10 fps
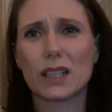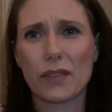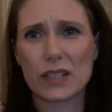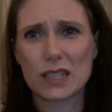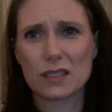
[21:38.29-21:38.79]
Like
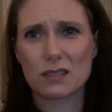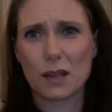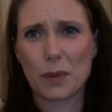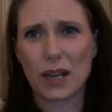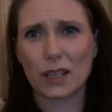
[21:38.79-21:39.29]
this is a
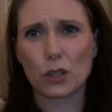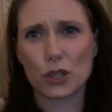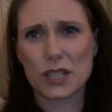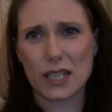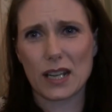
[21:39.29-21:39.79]
pretty
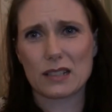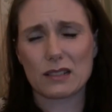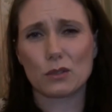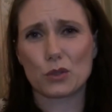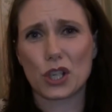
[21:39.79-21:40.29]
good sized
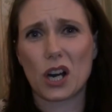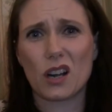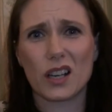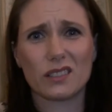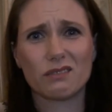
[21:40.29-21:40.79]
little
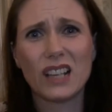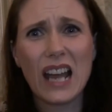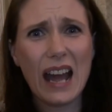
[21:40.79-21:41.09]
jar and